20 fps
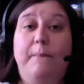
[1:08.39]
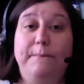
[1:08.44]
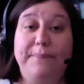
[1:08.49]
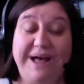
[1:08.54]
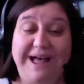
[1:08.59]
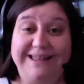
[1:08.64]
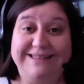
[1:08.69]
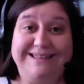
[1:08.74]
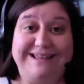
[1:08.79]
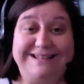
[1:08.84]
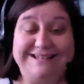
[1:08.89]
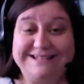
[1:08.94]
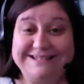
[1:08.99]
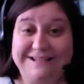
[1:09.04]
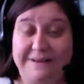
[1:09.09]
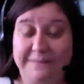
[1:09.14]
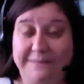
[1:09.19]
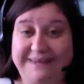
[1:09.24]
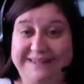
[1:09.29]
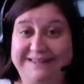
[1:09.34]
But that
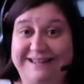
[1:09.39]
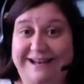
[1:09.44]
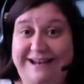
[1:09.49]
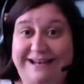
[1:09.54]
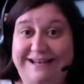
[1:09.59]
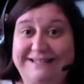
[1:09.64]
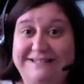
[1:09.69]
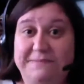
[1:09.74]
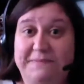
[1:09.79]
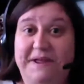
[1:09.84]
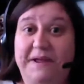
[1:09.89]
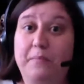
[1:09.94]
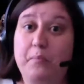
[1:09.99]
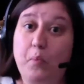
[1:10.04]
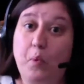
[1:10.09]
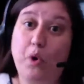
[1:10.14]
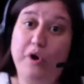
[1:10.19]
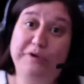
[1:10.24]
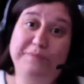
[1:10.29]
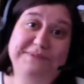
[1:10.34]
doesn't mean that I need to make
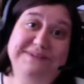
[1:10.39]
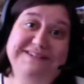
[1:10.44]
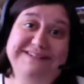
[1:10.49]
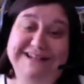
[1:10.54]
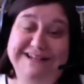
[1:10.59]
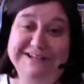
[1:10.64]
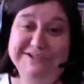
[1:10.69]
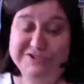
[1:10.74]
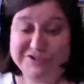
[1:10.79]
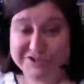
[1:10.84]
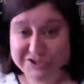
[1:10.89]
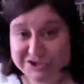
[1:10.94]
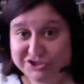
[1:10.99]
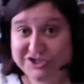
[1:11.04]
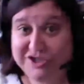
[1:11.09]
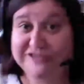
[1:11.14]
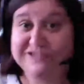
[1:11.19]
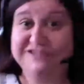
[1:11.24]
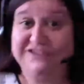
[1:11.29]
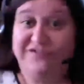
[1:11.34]
more mistakes to
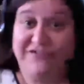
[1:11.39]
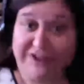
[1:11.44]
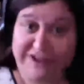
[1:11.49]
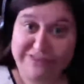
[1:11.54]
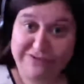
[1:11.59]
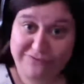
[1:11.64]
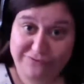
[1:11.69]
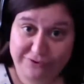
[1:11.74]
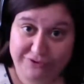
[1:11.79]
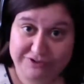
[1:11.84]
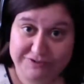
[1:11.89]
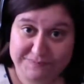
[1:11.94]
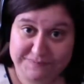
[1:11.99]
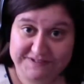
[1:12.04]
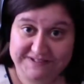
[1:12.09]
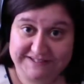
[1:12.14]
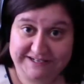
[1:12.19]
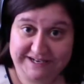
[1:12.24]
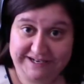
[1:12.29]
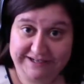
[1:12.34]
justify the first
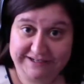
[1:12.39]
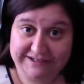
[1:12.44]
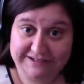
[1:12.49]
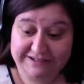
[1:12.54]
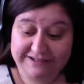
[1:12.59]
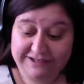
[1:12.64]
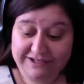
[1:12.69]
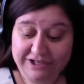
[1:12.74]
mistake.